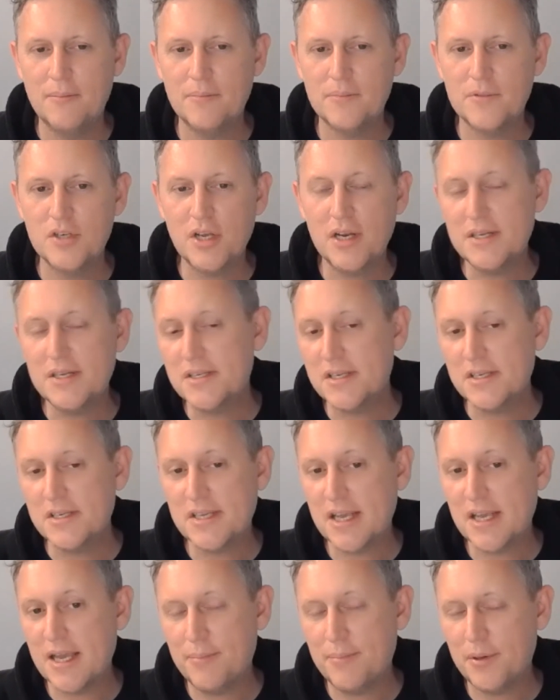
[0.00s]
Genesis
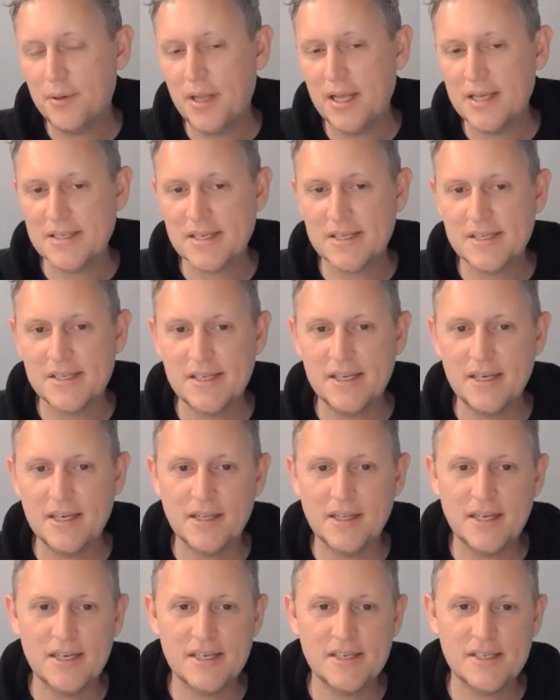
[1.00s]
sample has a
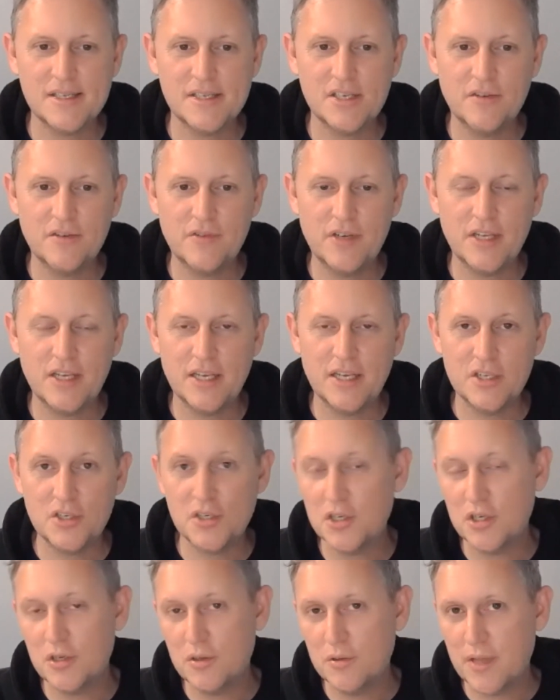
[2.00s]
CLS shifting
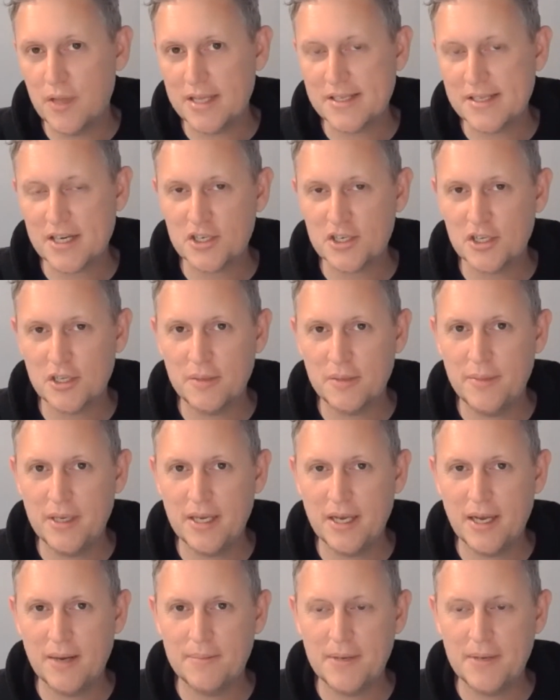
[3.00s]
issue that's actually
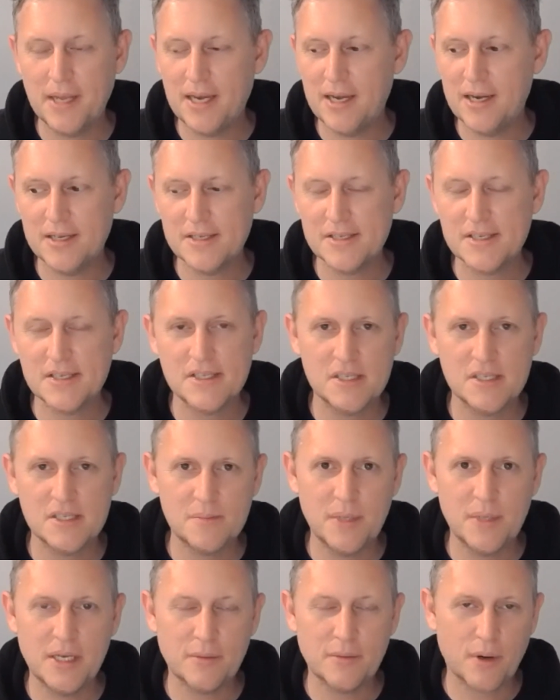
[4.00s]
being updated as this is
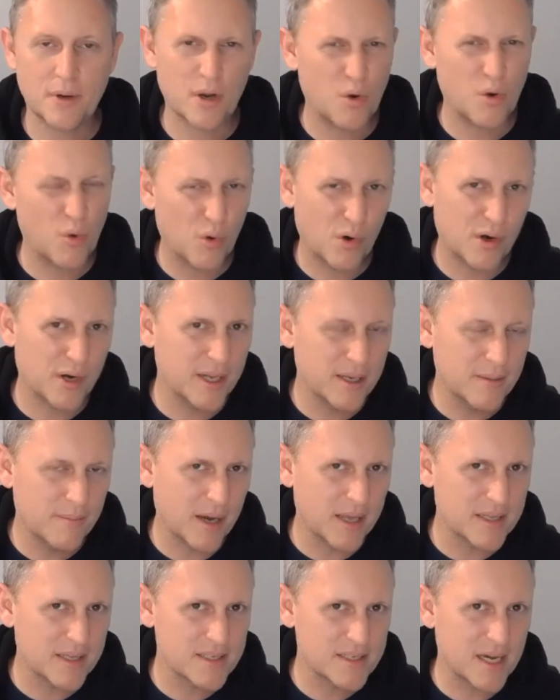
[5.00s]
being recorded.
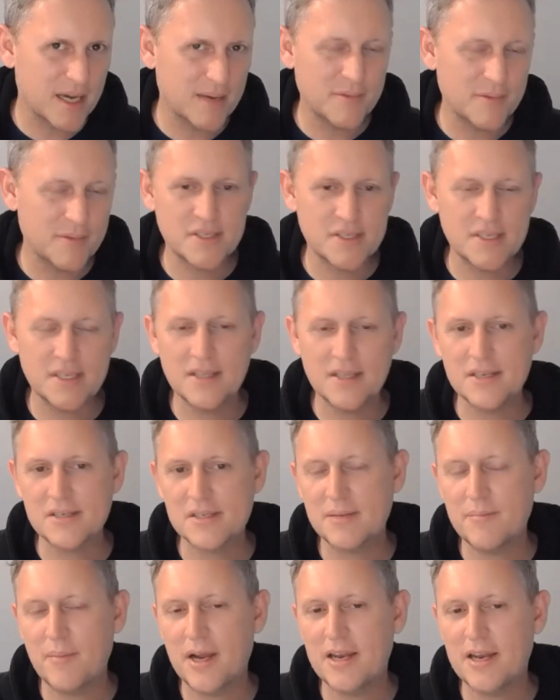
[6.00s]
By the time you see
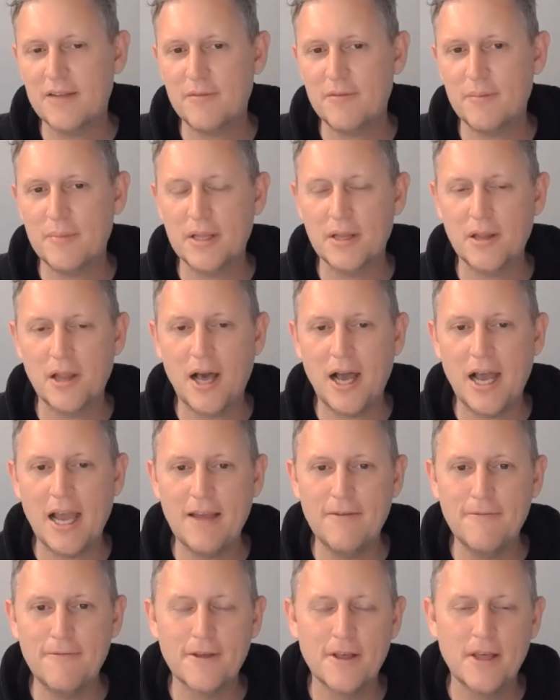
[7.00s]
this, it might even be
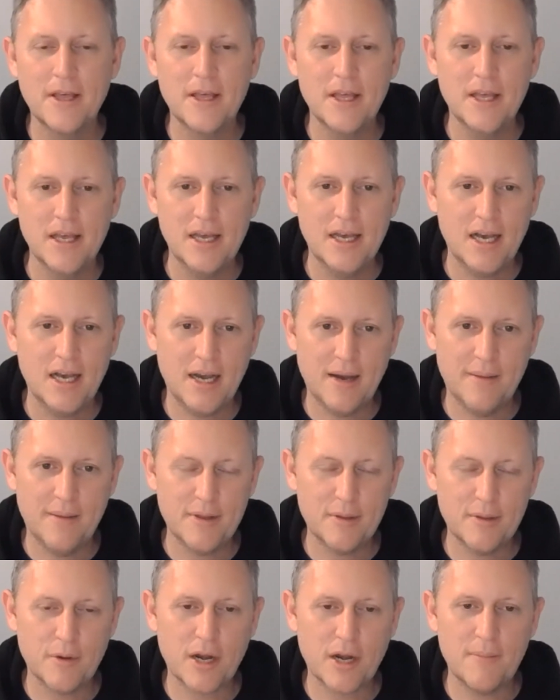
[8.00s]
live. And
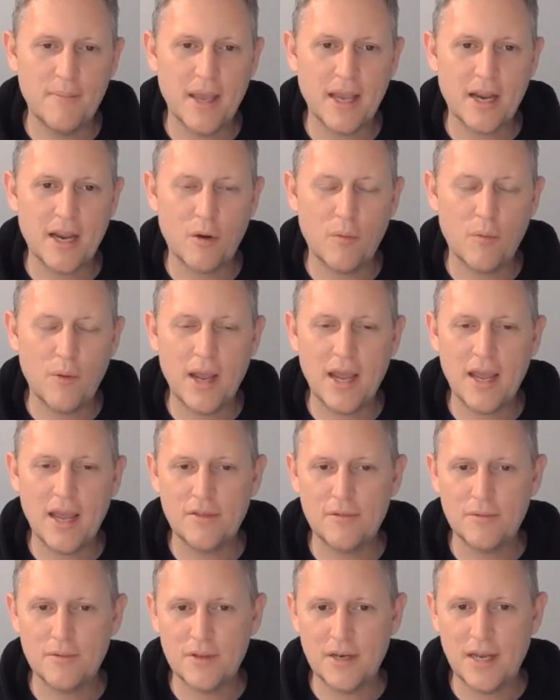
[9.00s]
then we're going to make our way
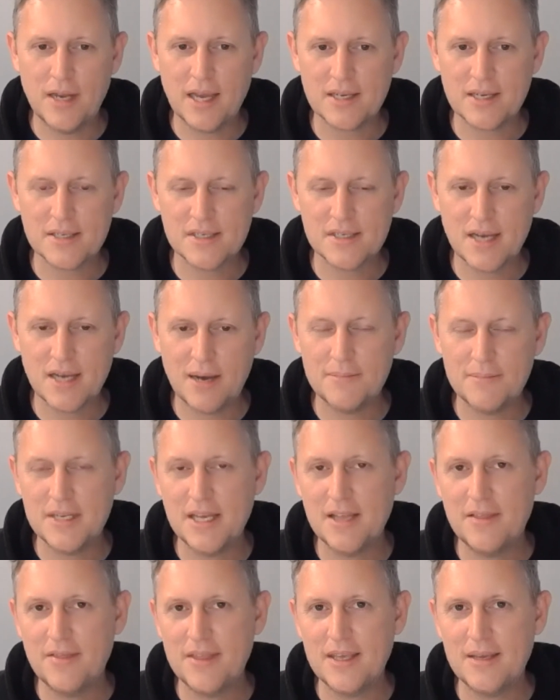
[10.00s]
through the next top
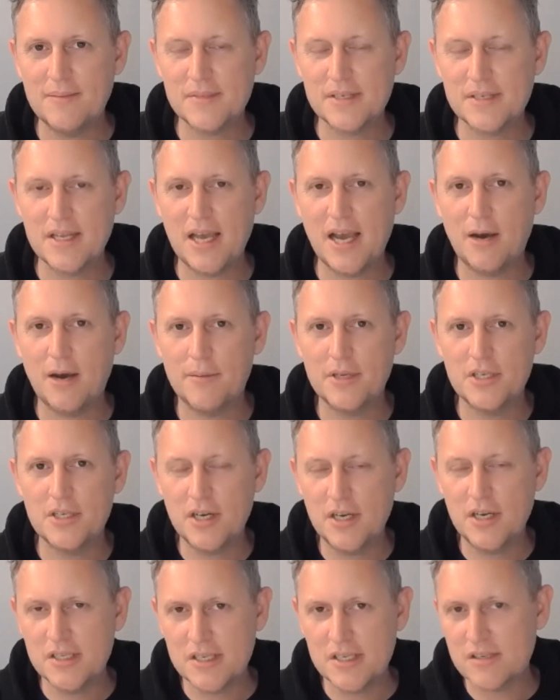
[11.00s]
10 themes now. But
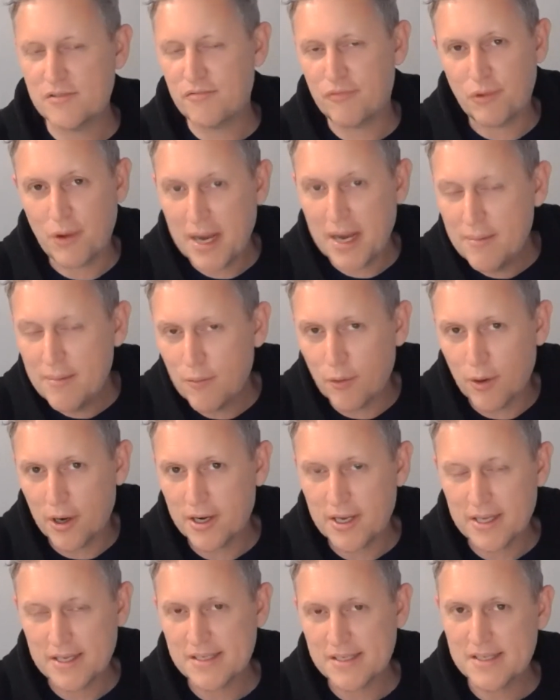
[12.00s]
Genesis
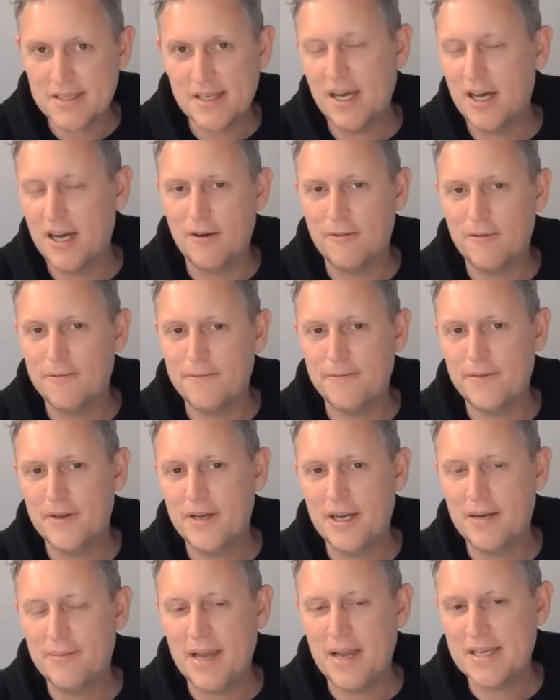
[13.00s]
framework itself
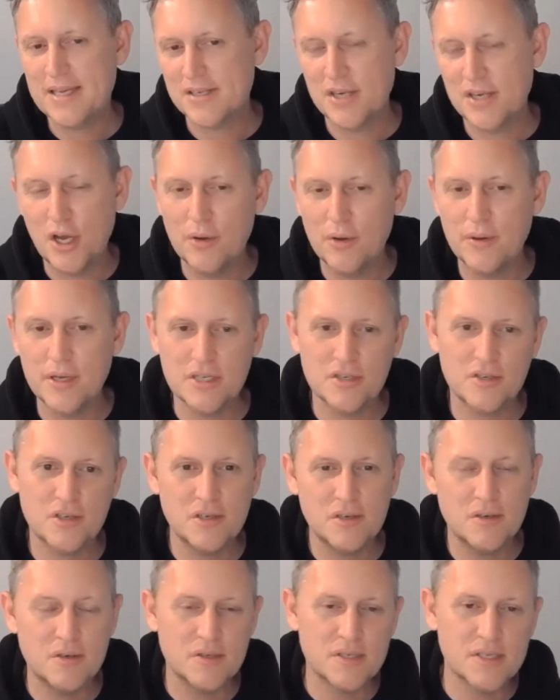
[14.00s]
has no
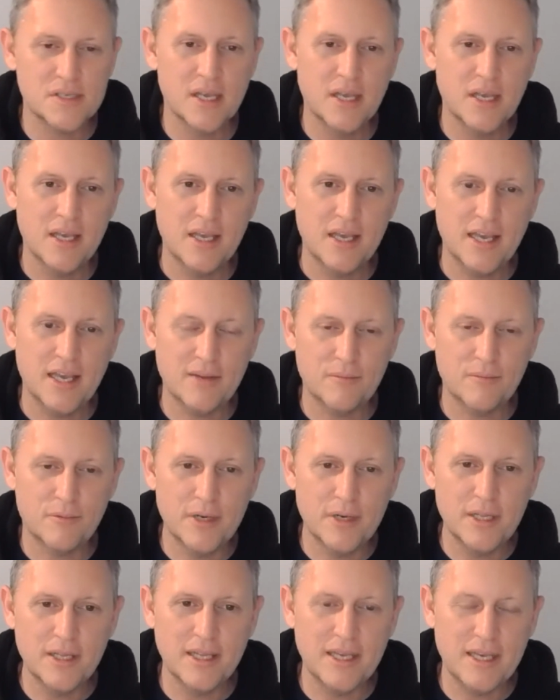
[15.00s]
issues. It
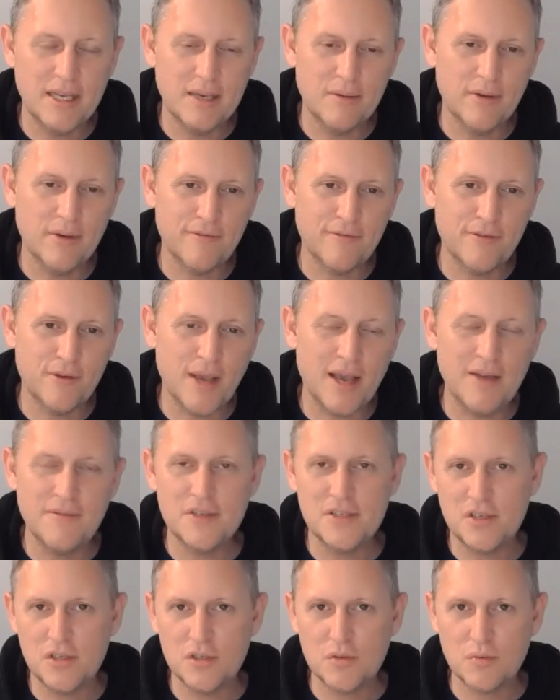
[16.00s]
really, if you have
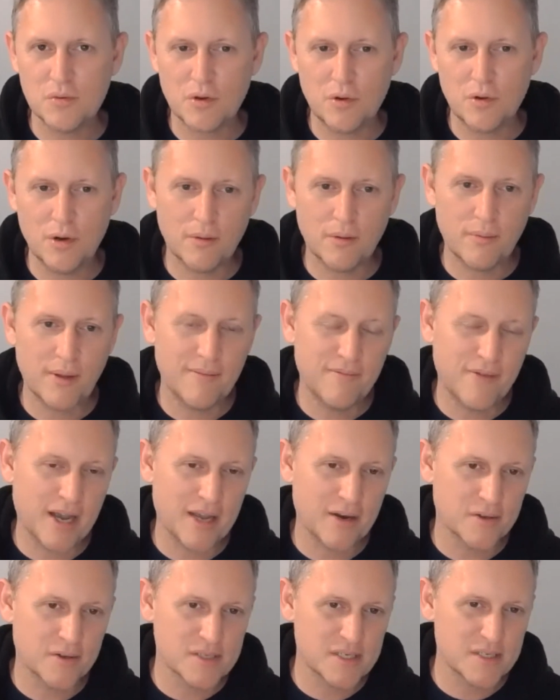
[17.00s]
issues with Core Web
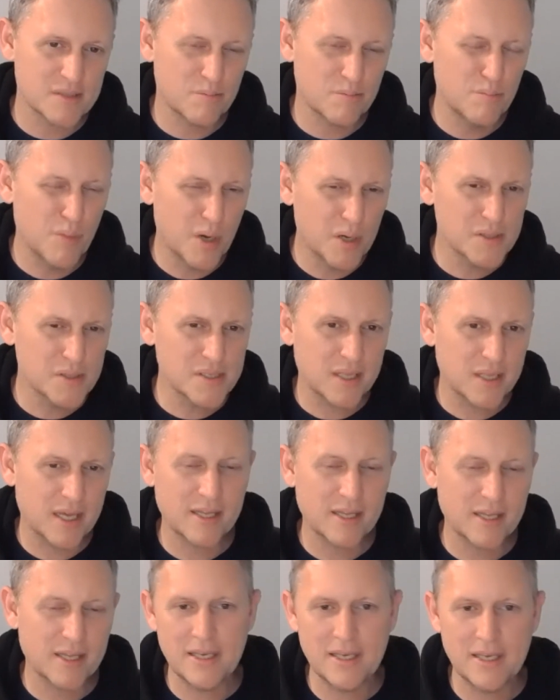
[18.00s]
Vitals, it's most
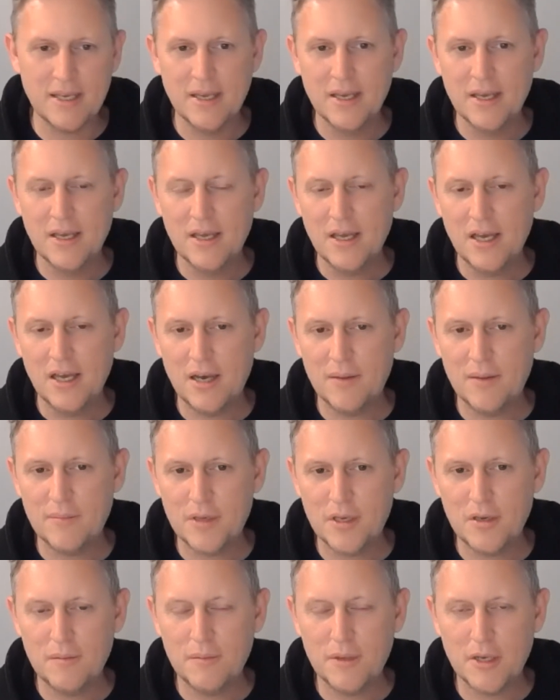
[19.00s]
likely
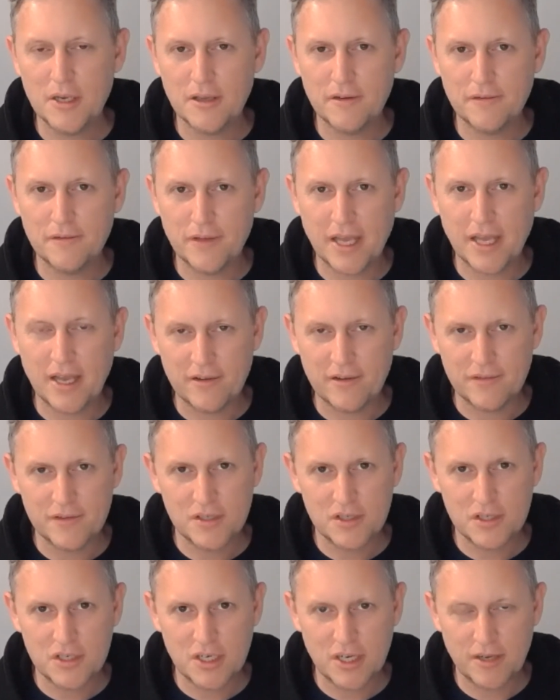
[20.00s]
cumulative layout
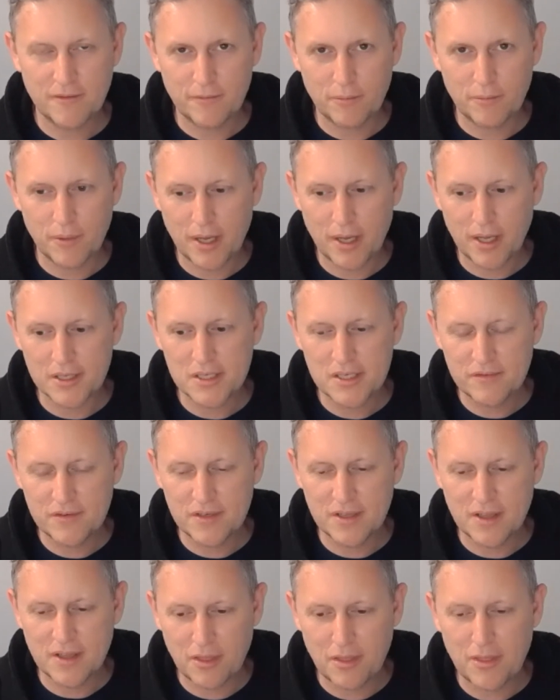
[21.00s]
shift relative
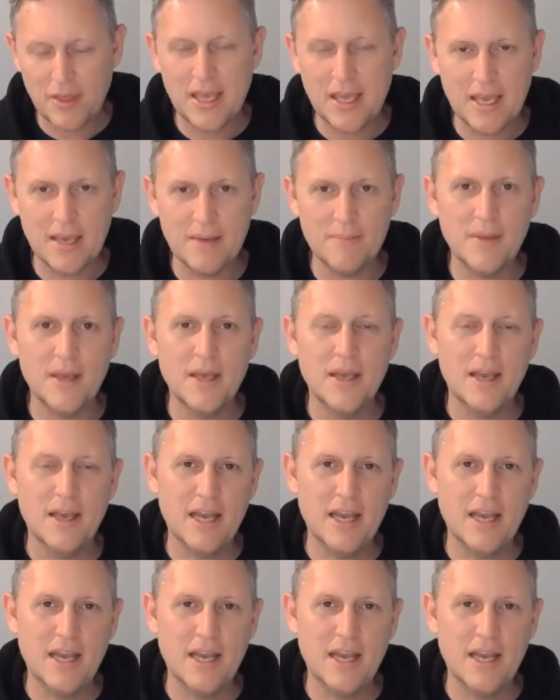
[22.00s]
to the theme.